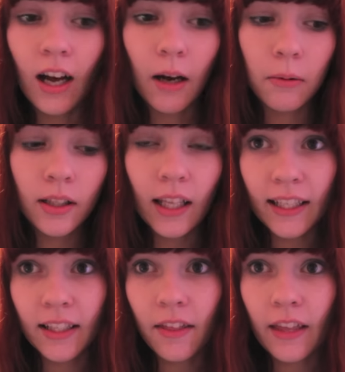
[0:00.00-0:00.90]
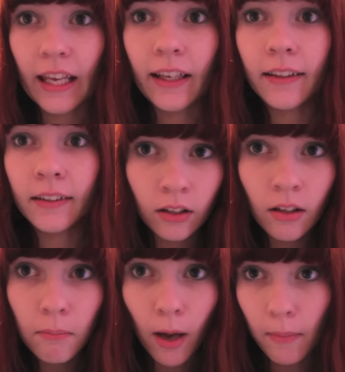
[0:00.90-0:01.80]
I would like to thank
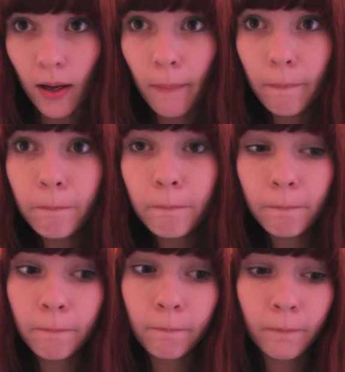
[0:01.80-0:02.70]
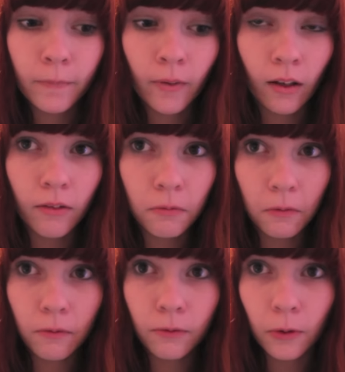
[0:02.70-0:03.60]
my mum
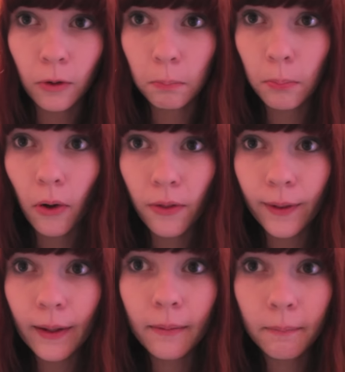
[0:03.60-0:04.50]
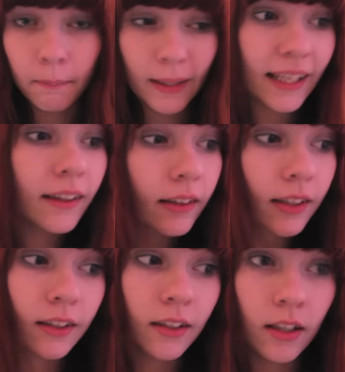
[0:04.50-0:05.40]
for birthing me,
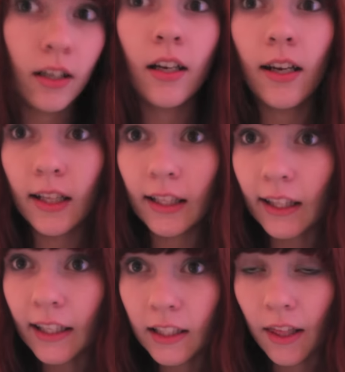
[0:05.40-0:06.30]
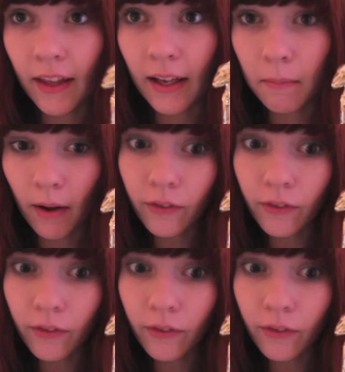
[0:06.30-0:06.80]
and I'd like to thank